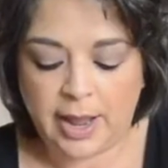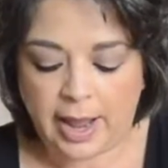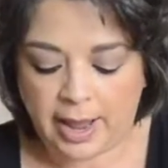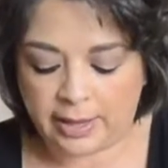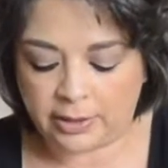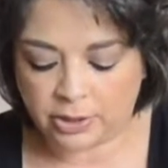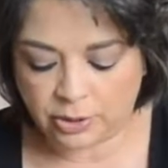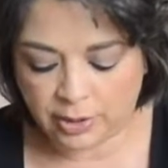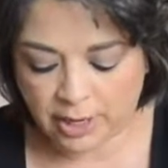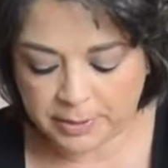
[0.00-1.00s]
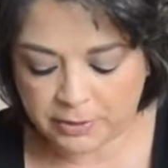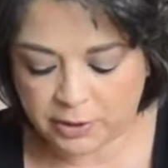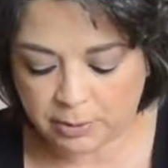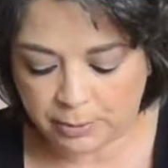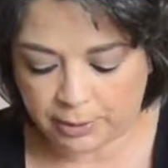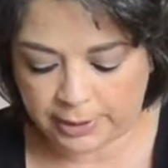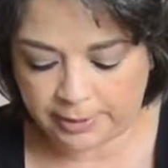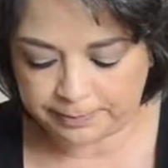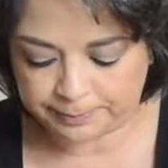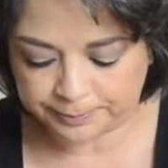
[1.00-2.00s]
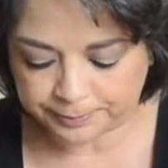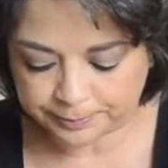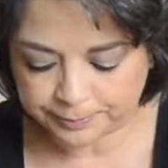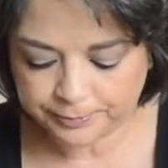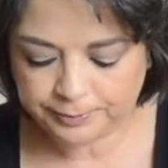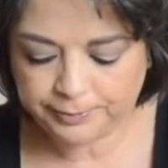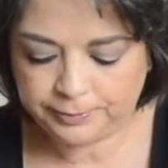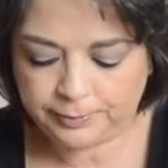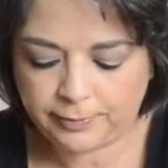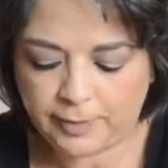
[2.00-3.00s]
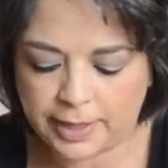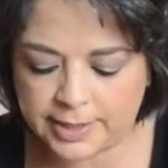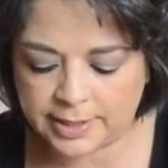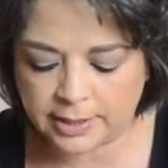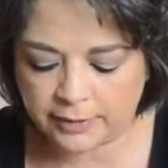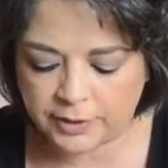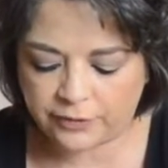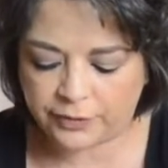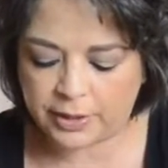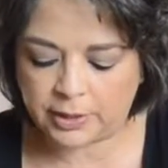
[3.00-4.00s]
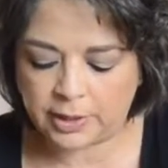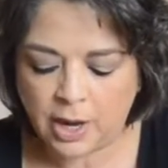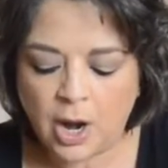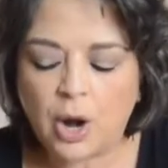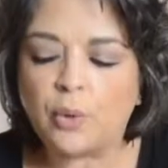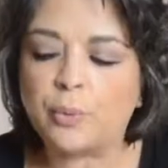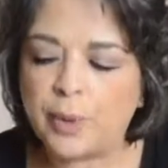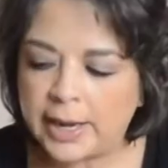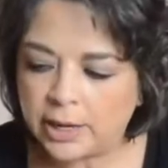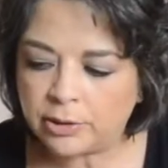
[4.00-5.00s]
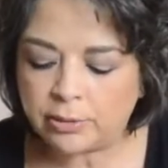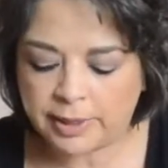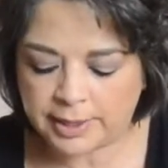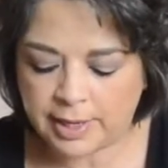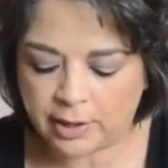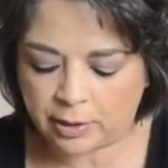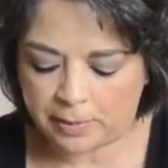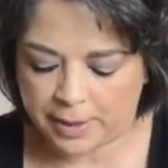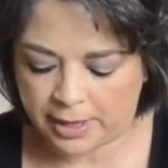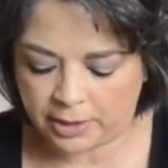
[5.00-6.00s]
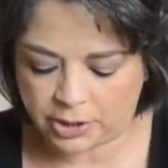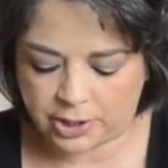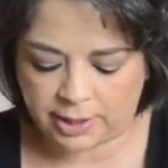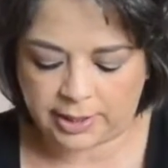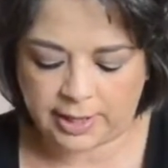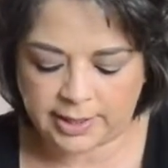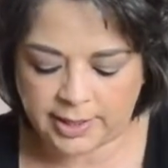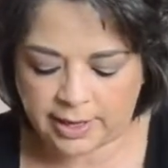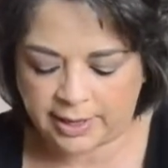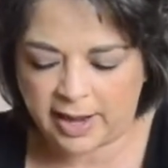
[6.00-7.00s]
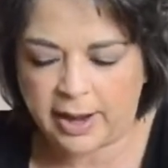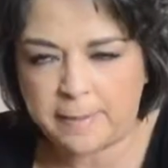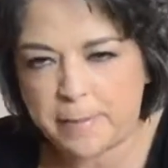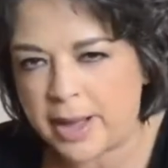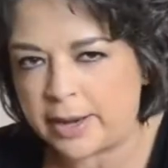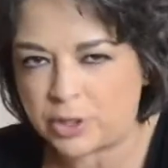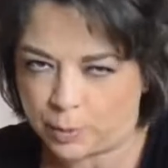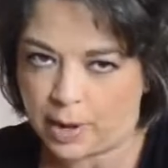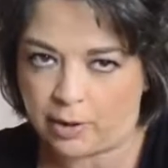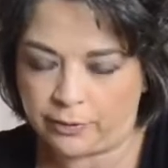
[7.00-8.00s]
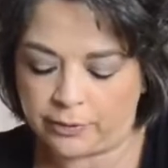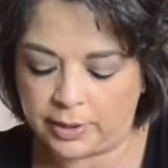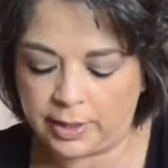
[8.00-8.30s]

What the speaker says: and the 2 cups of tabbouleh is enough to fill a regular rectangular baking sheet, and that's like a 9 by 12.